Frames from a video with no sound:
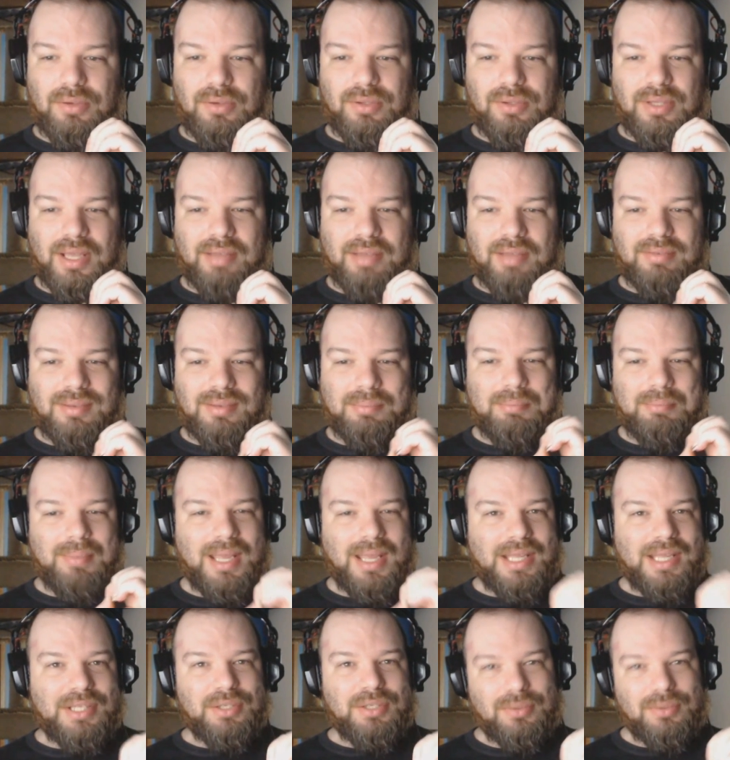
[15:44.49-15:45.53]
though you have to
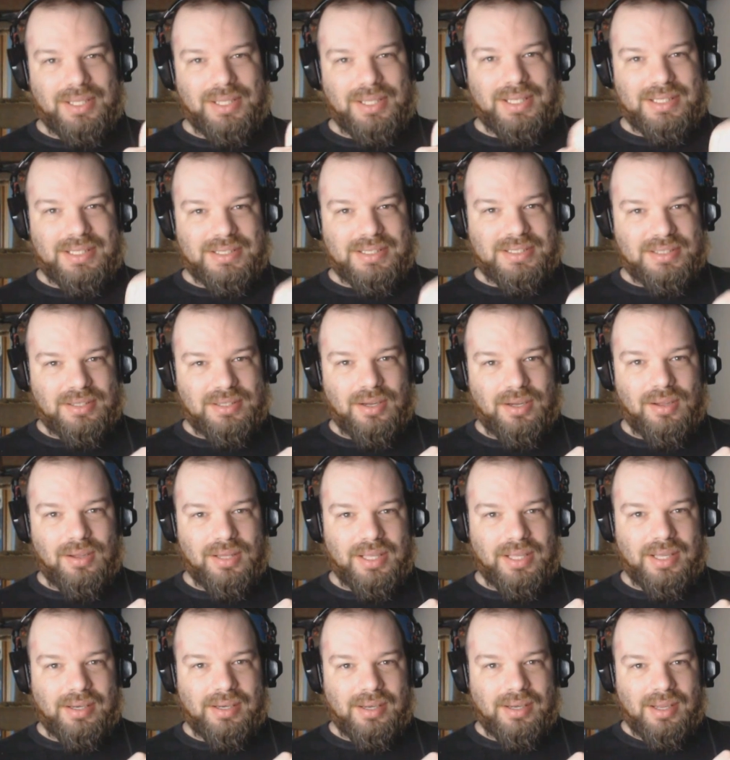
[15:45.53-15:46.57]
manually
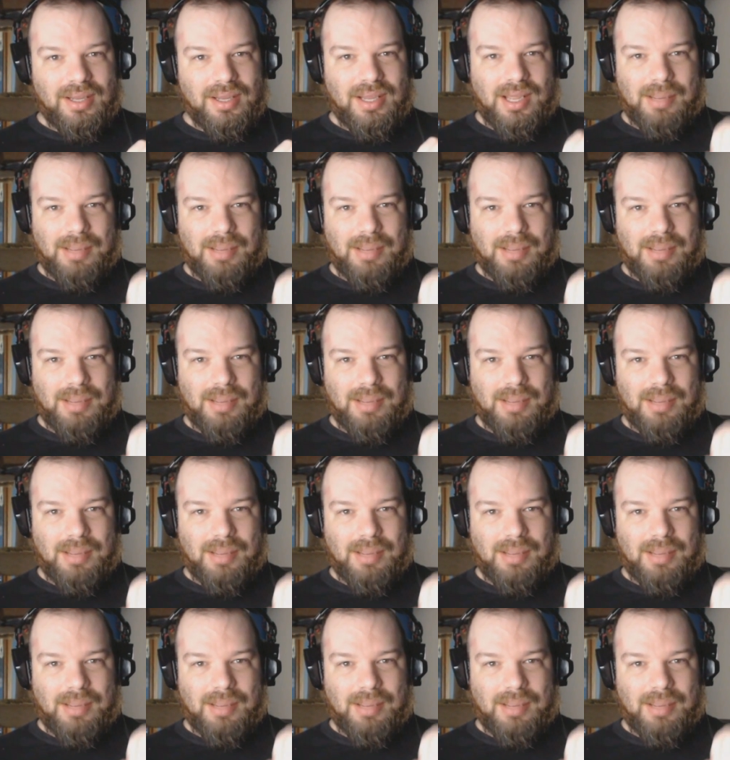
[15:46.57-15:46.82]
install it.